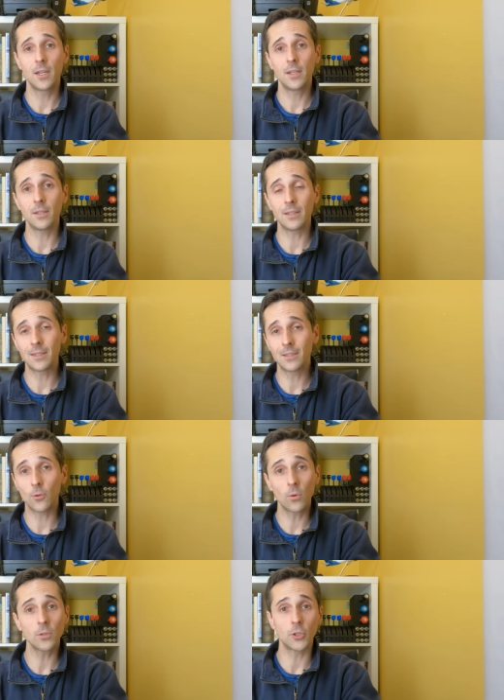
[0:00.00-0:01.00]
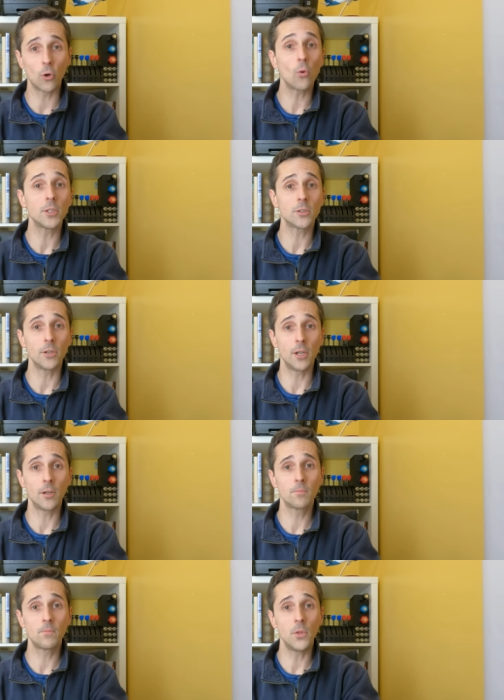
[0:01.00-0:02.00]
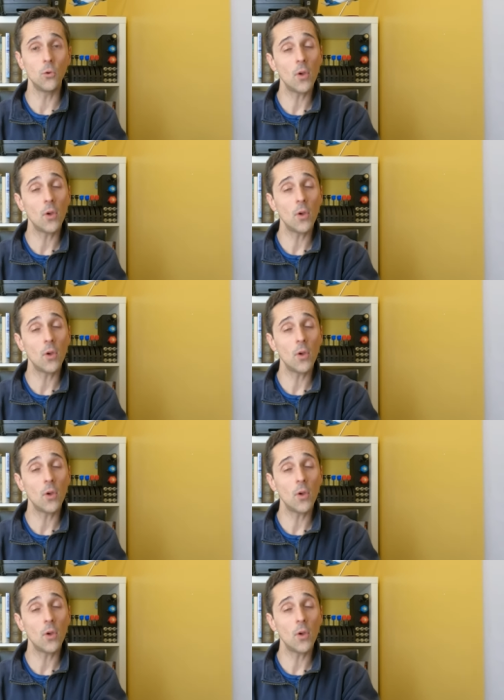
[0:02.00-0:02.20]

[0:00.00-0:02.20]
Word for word: You know, the world's your oyster here. You